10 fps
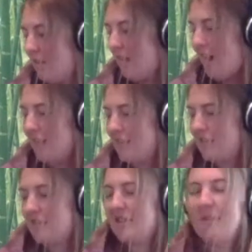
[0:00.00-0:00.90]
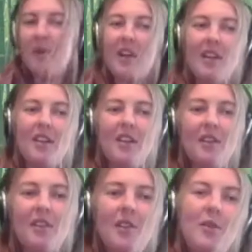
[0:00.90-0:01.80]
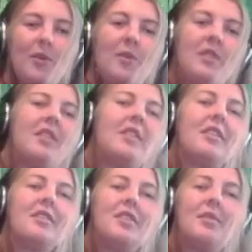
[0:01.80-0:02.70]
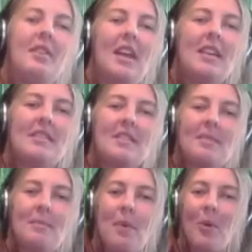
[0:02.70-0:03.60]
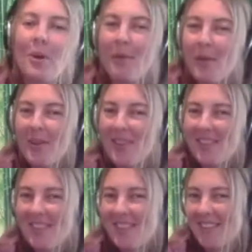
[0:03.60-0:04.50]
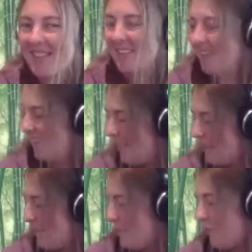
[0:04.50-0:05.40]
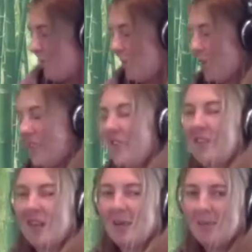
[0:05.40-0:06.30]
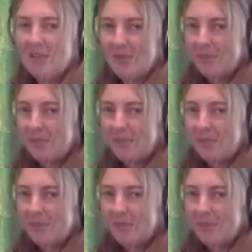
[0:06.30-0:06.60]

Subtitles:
and my new 2DS Pokeball for all these games.